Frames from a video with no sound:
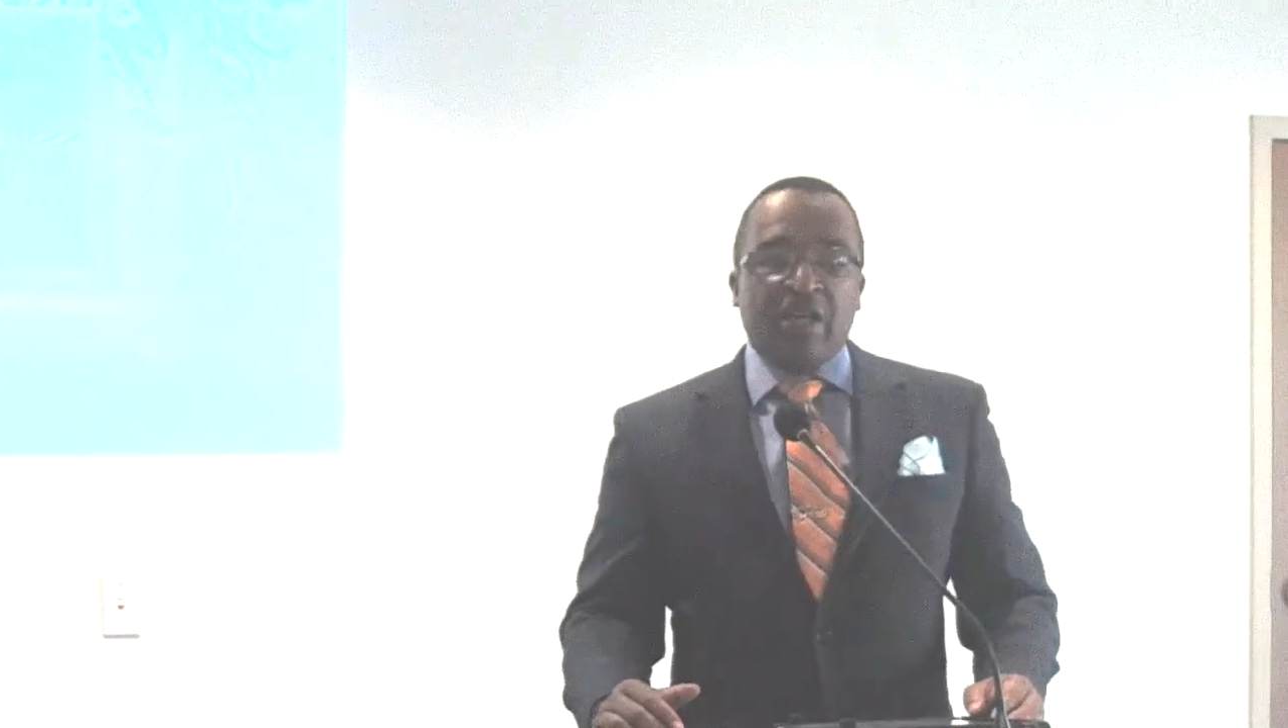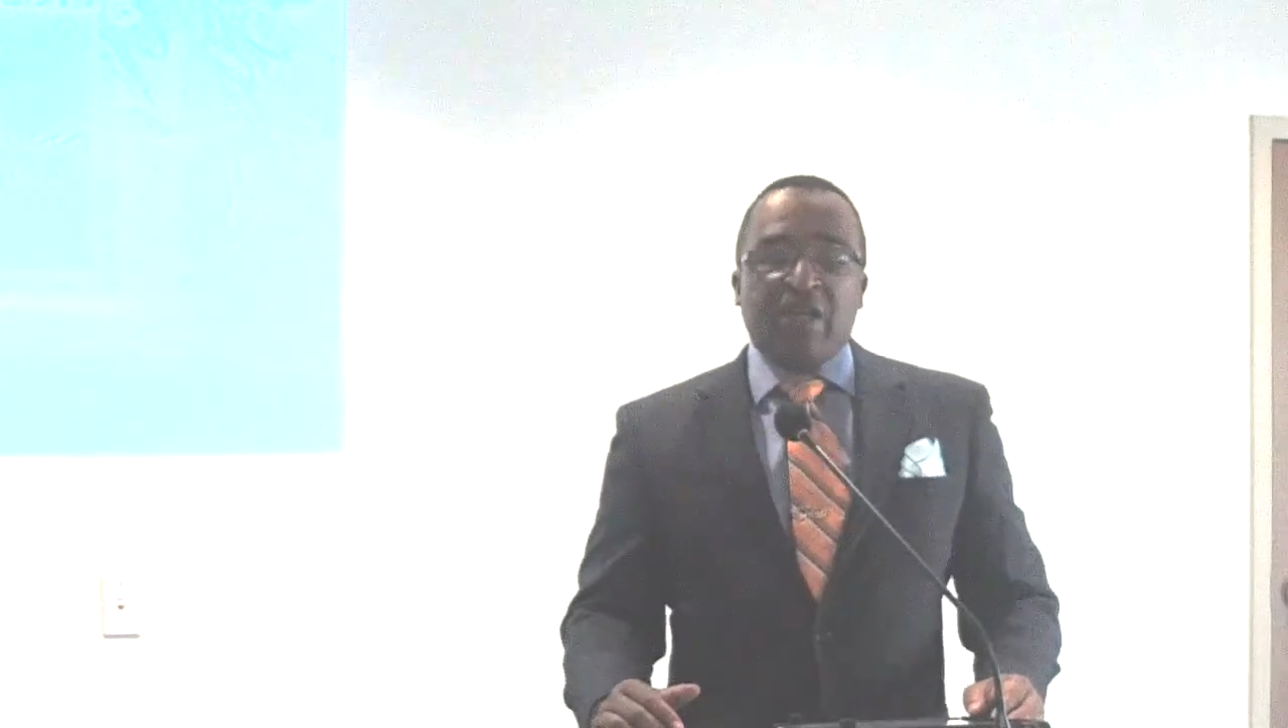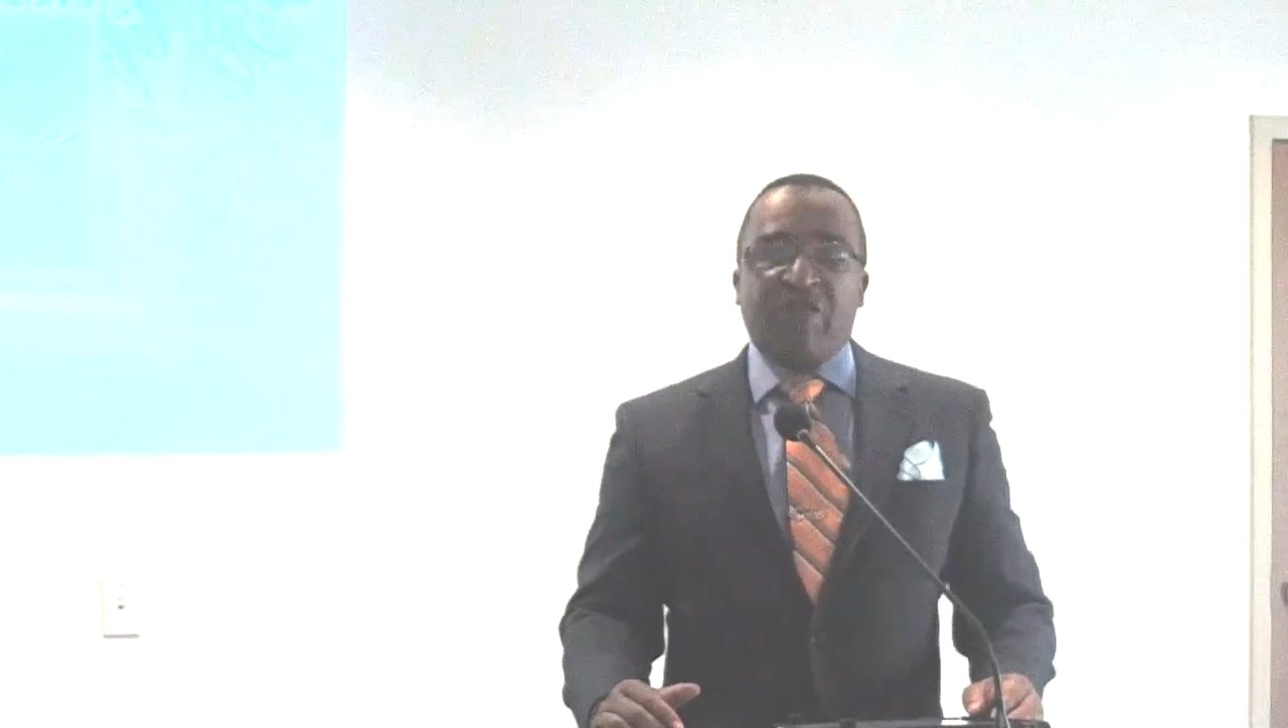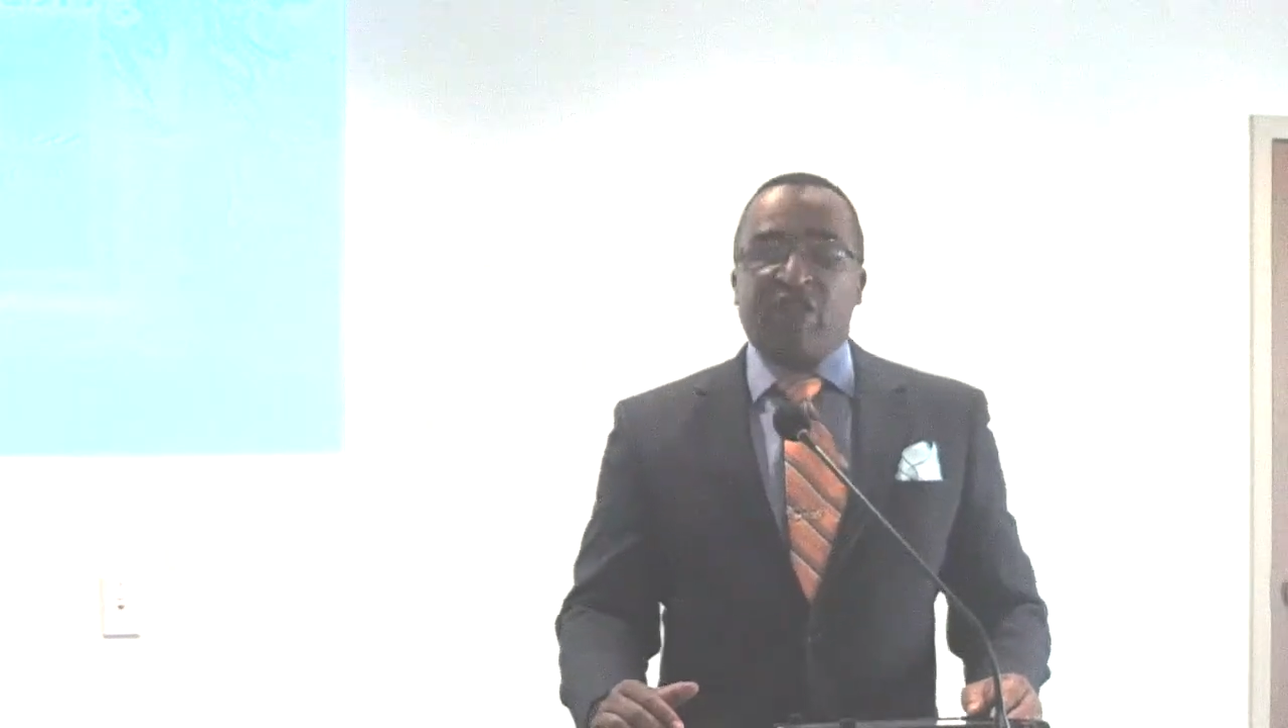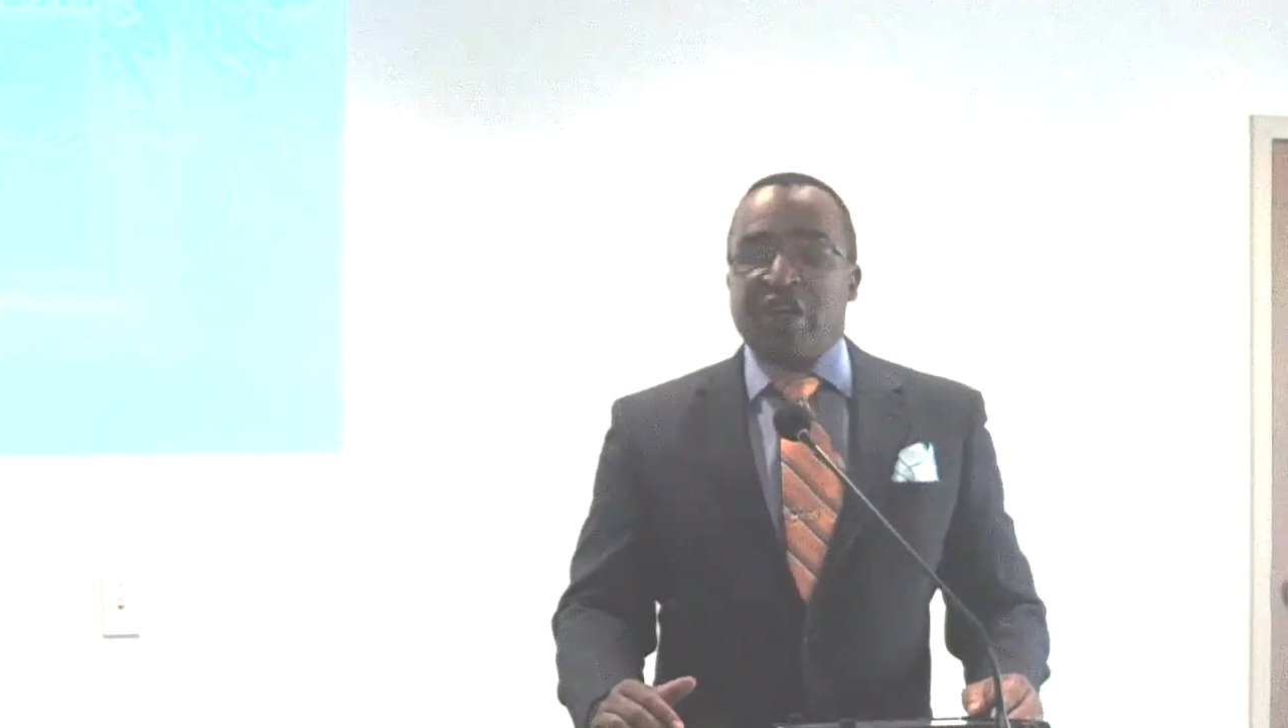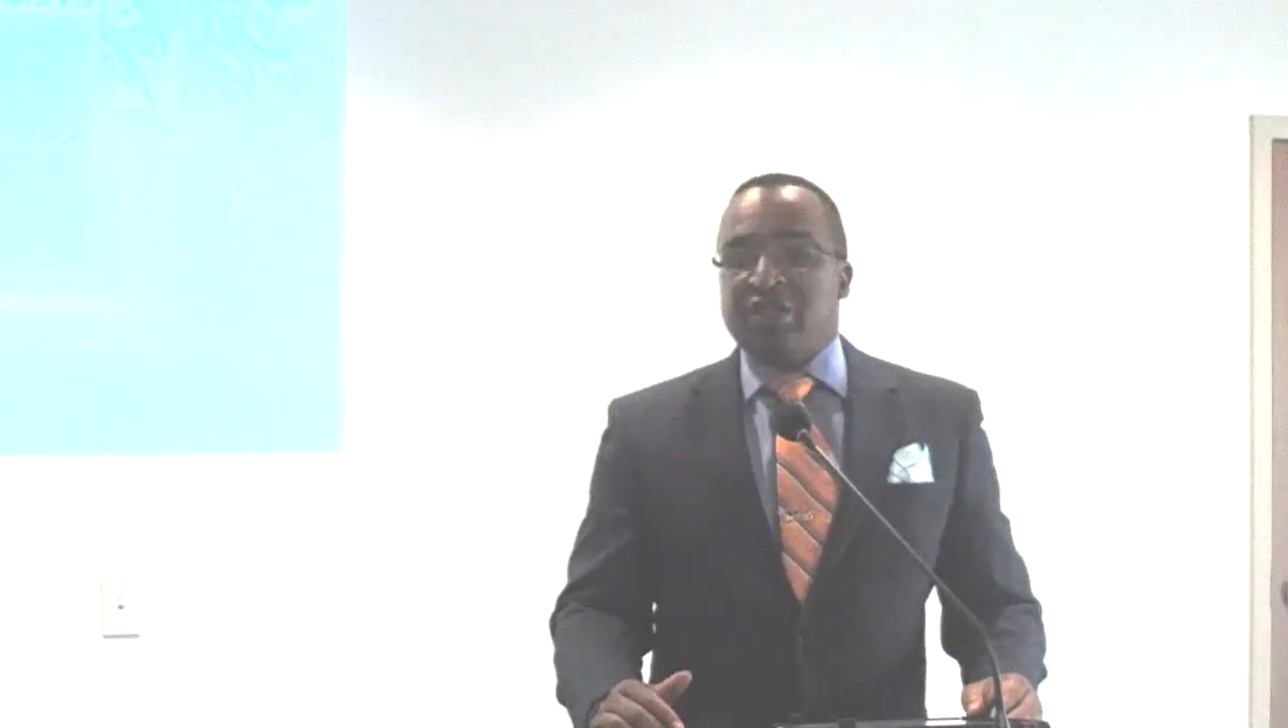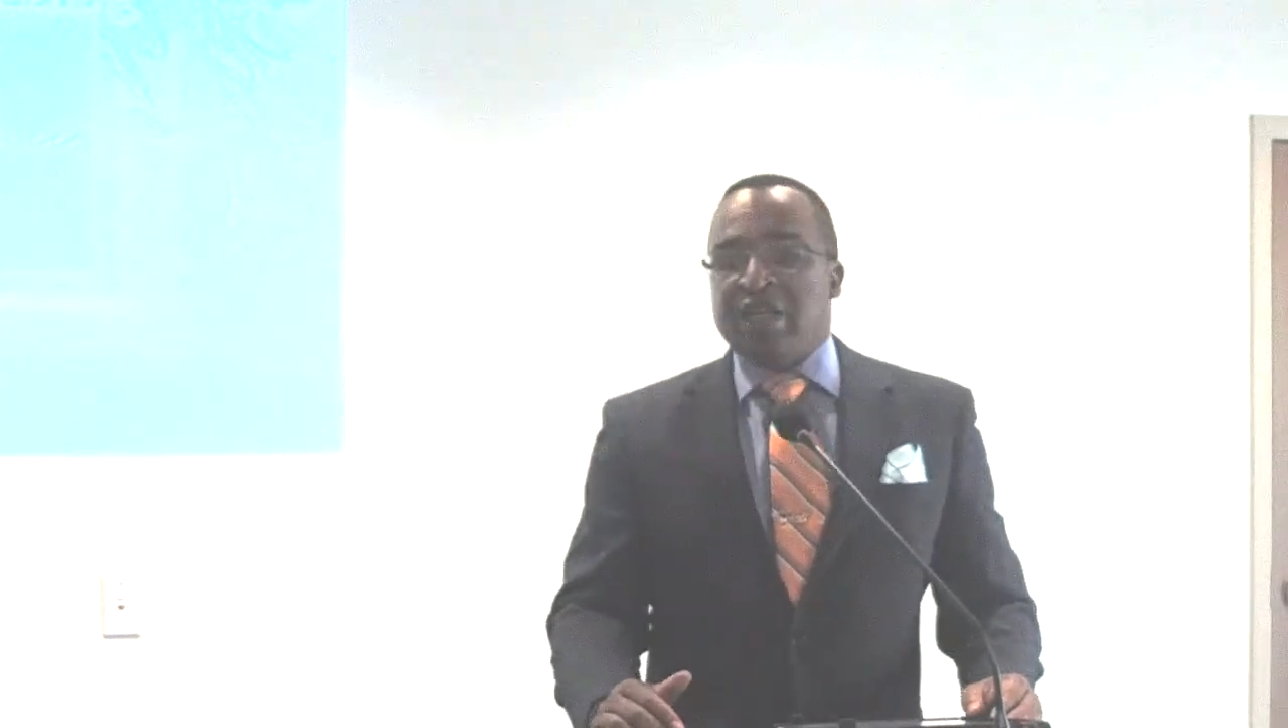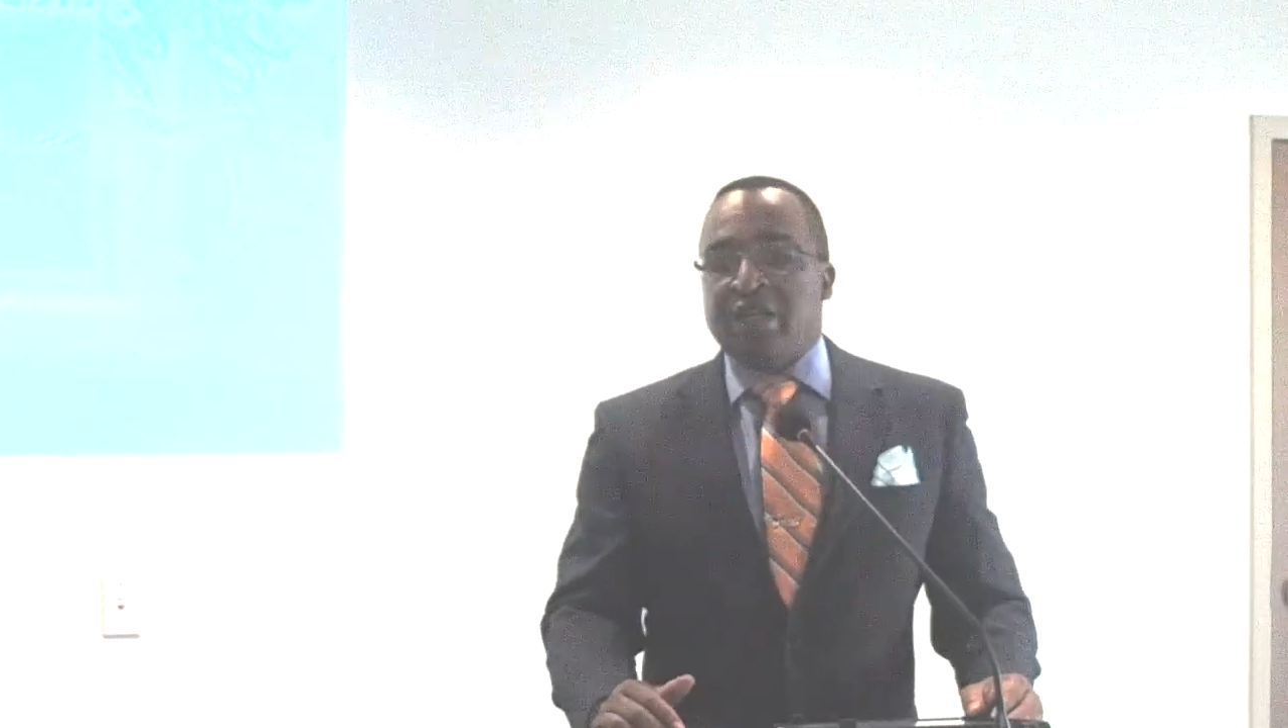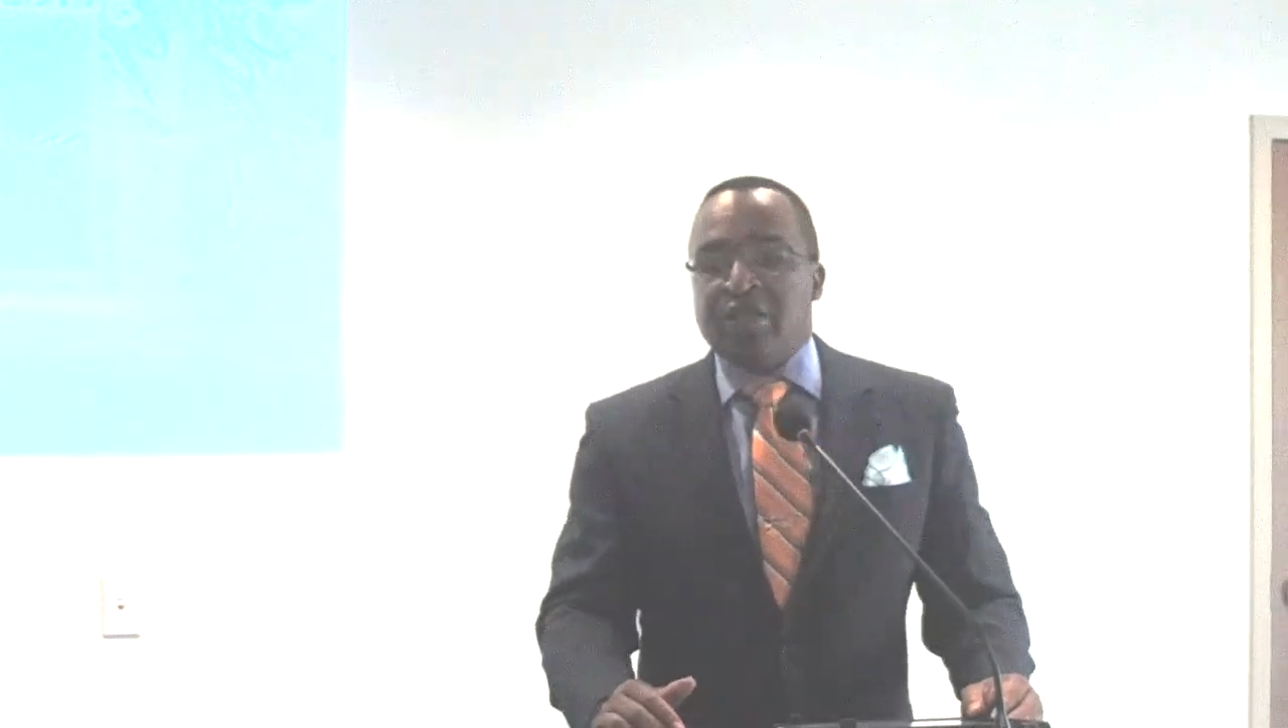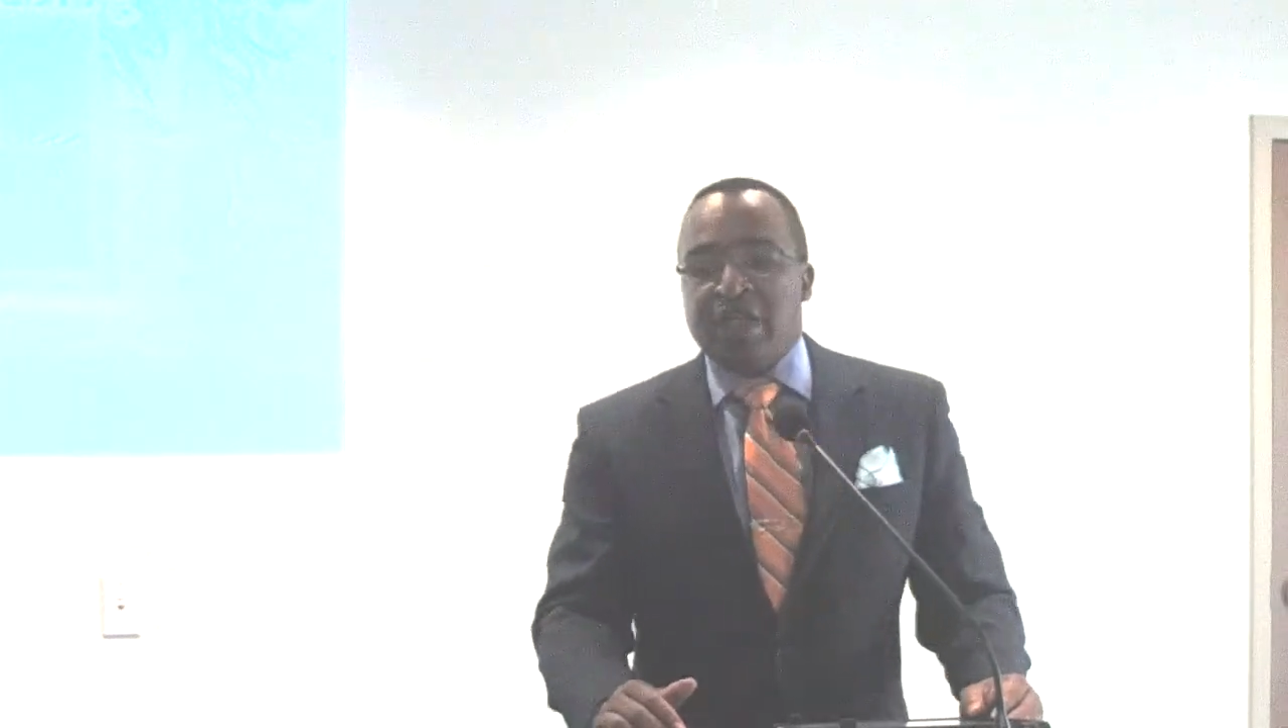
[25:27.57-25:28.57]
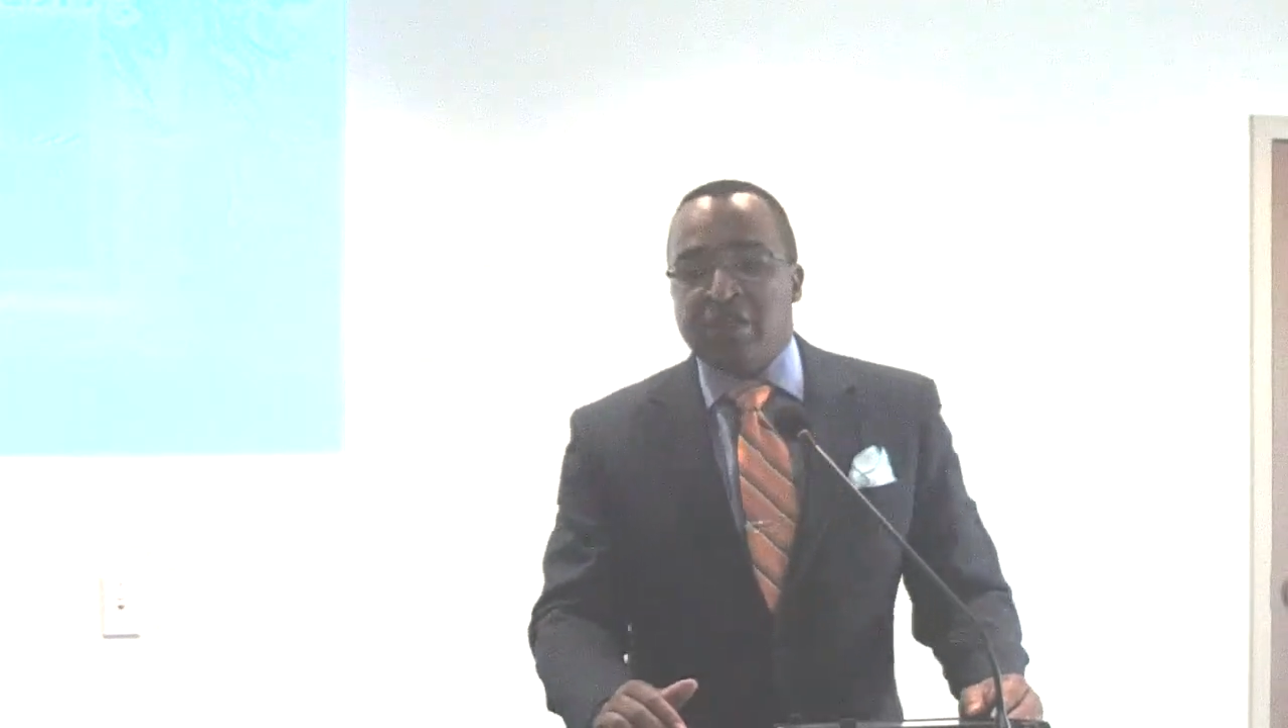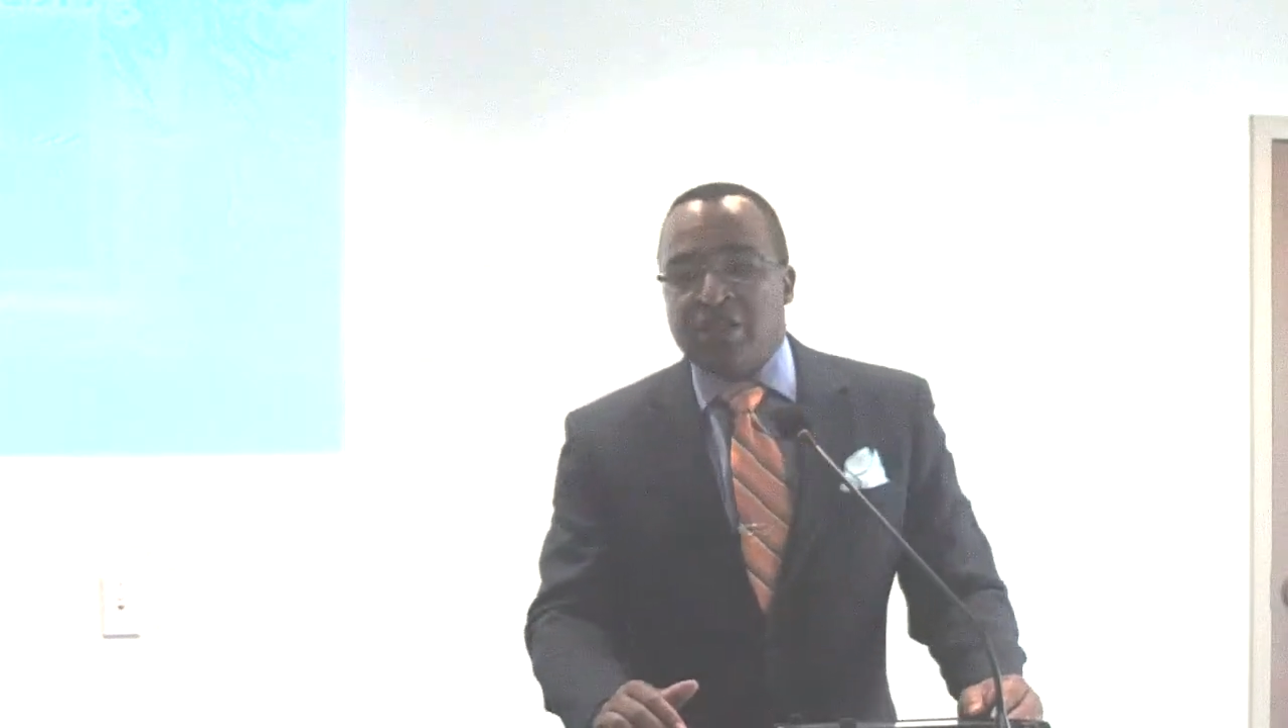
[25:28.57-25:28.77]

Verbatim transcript: he figures that it'll take